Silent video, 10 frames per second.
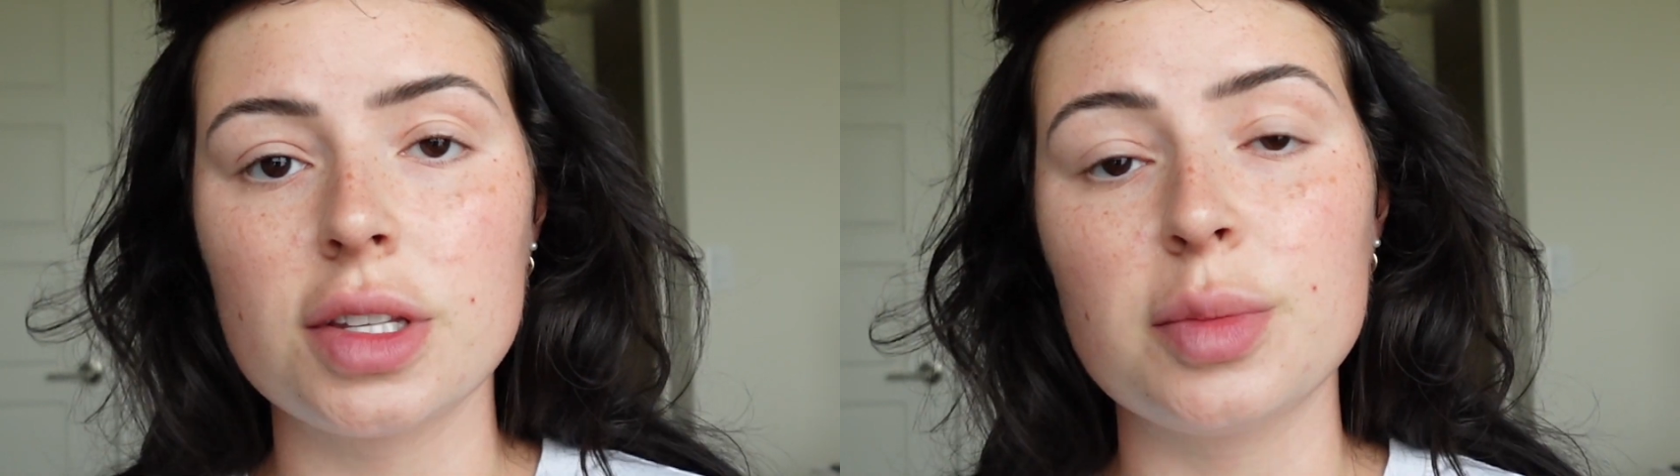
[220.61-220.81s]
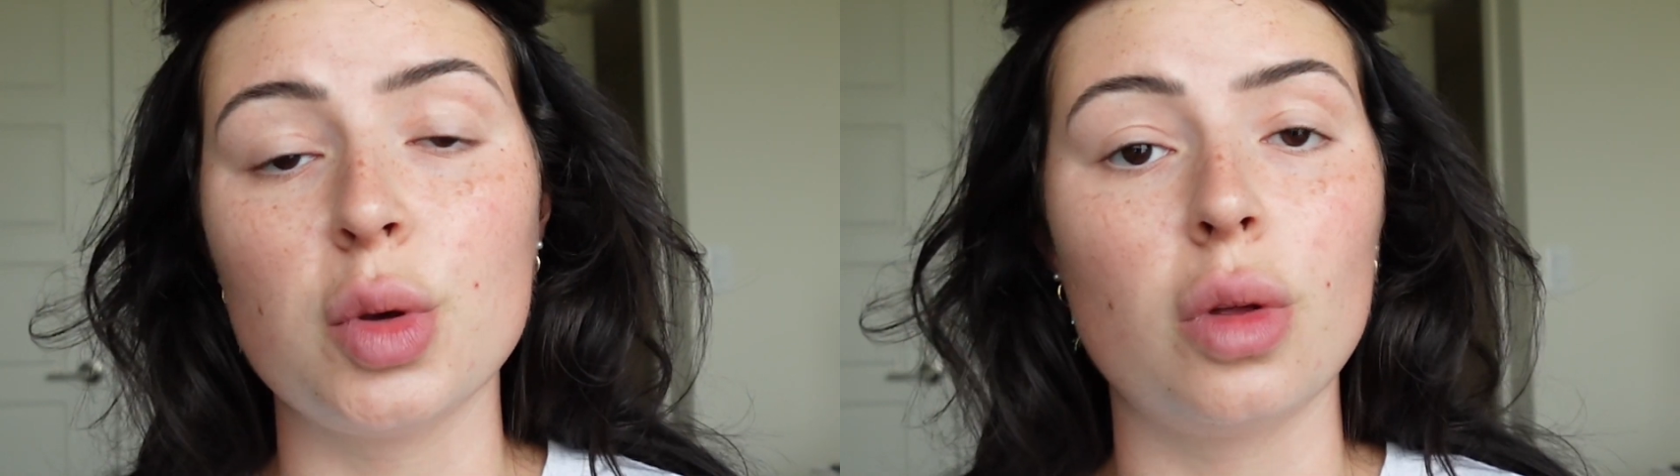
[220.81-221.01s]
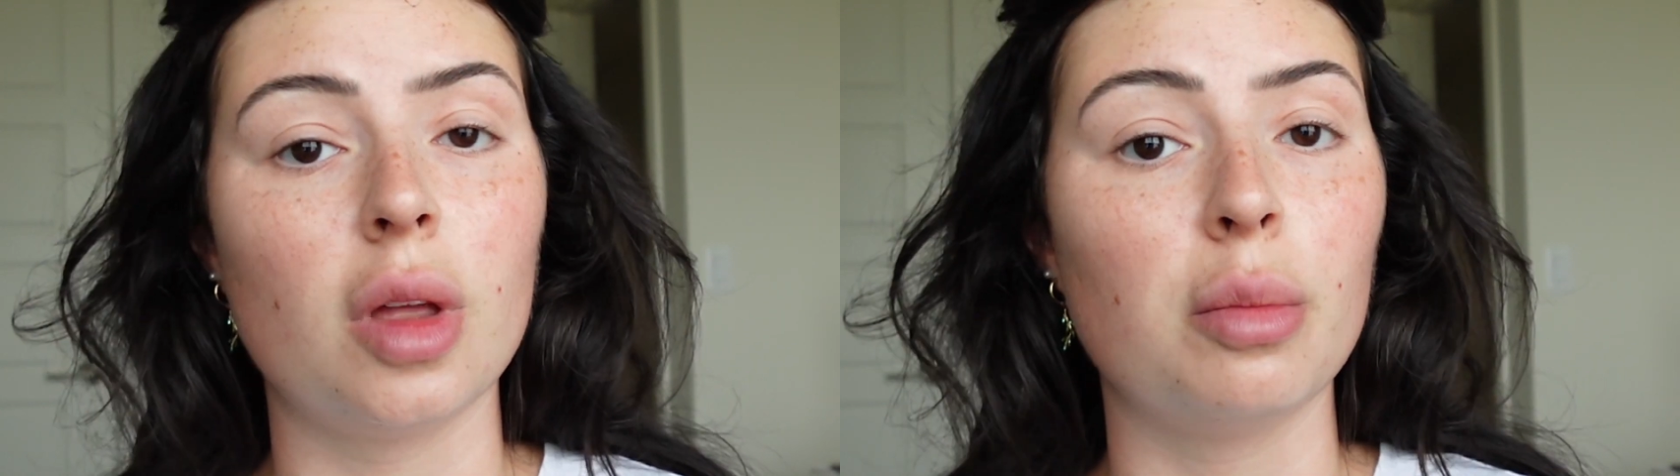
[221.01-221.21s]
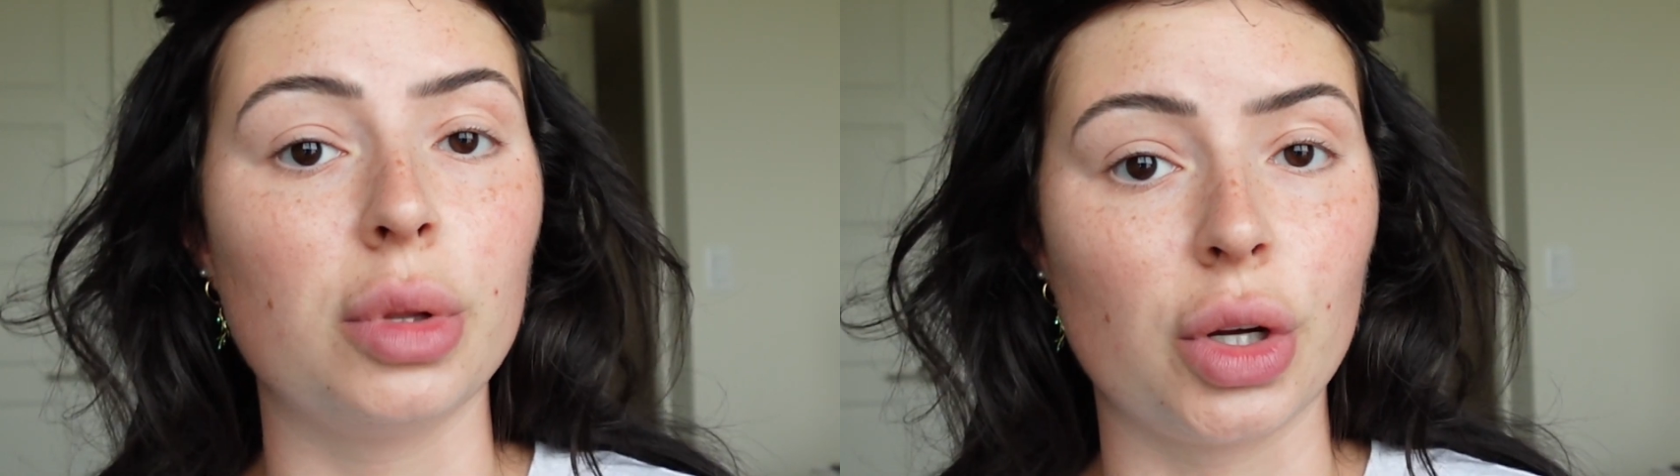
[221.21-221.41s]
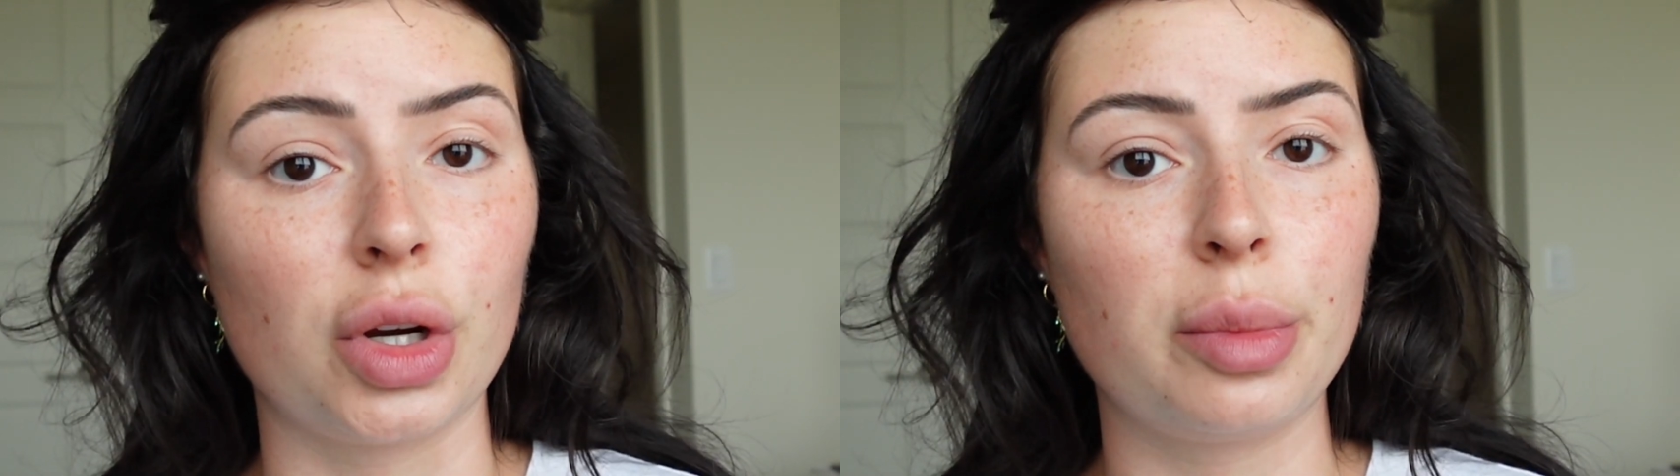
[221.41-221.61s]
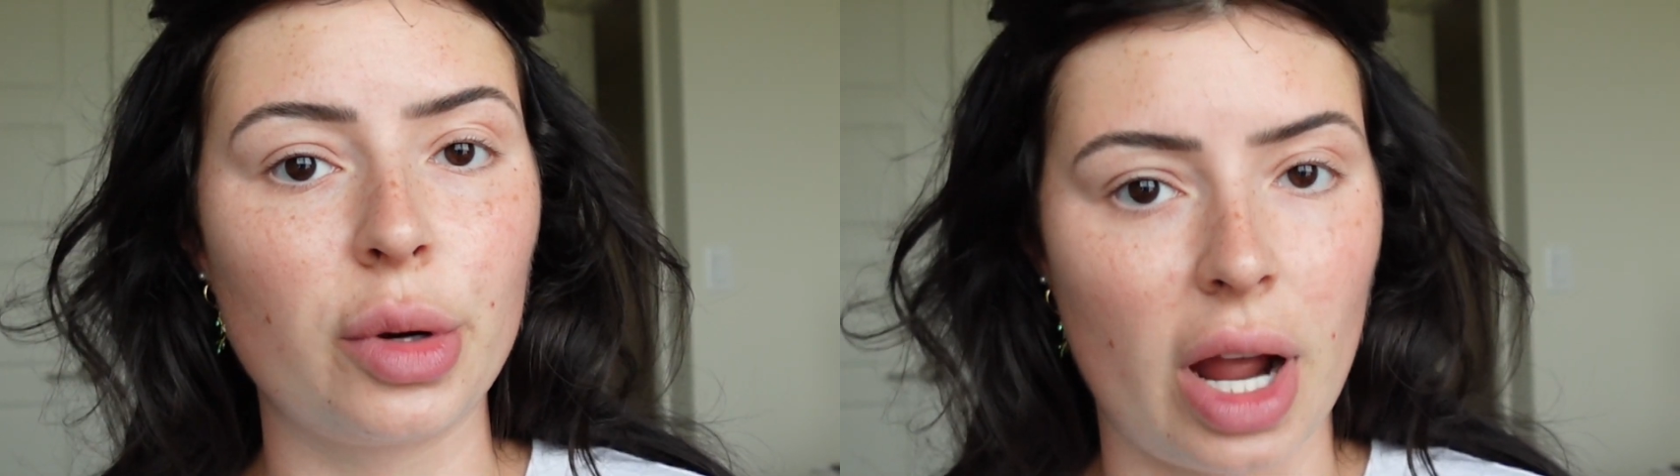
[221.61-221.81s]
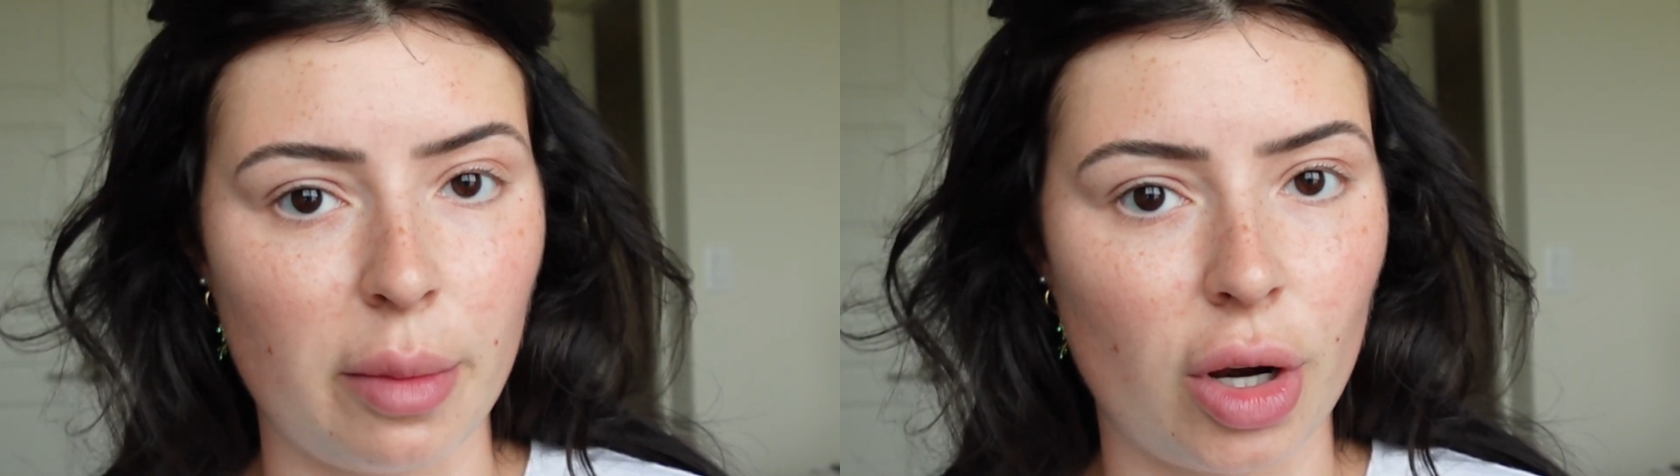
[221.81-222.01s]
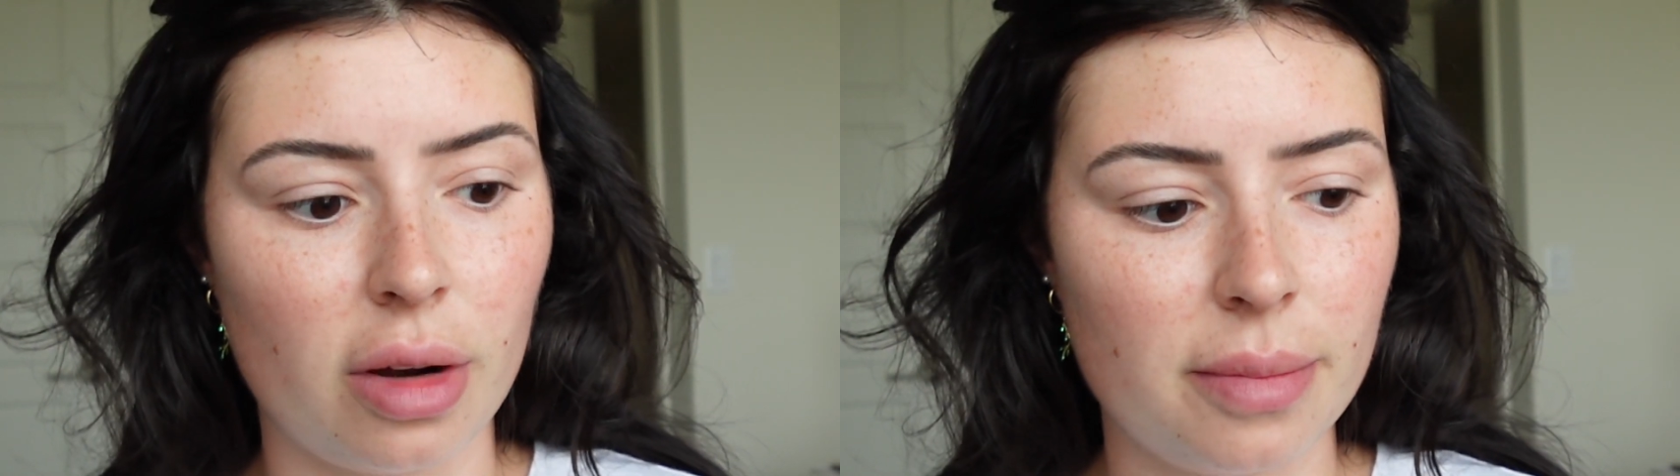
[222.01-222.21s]
Smooth and Blur
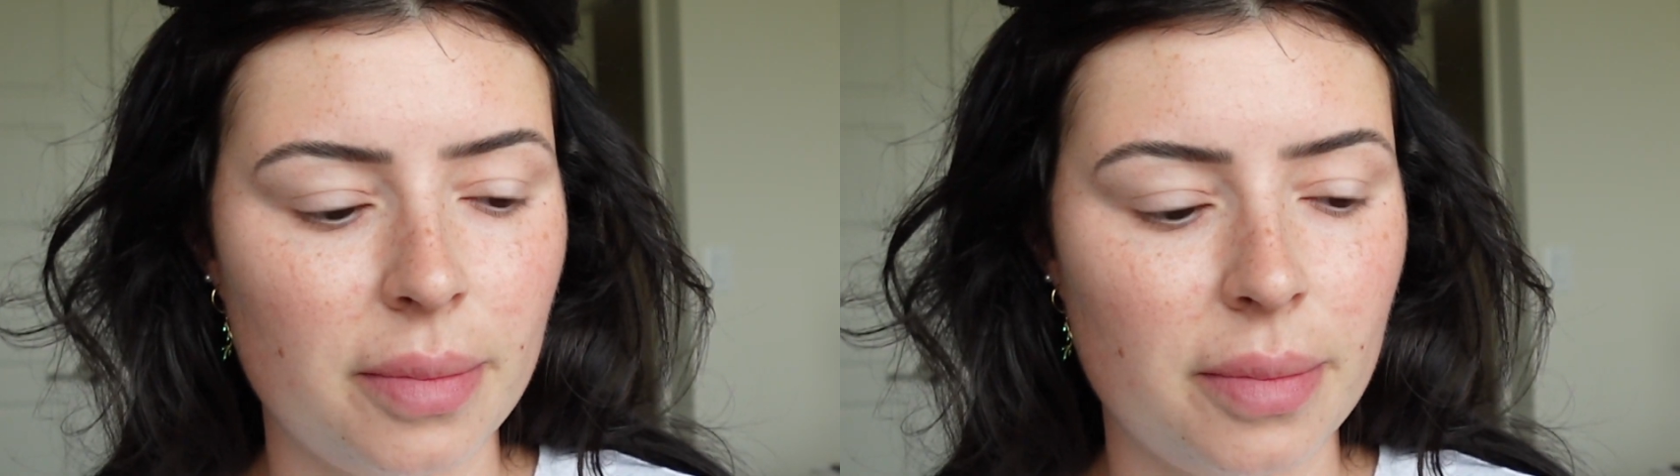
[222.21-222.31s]
Primer.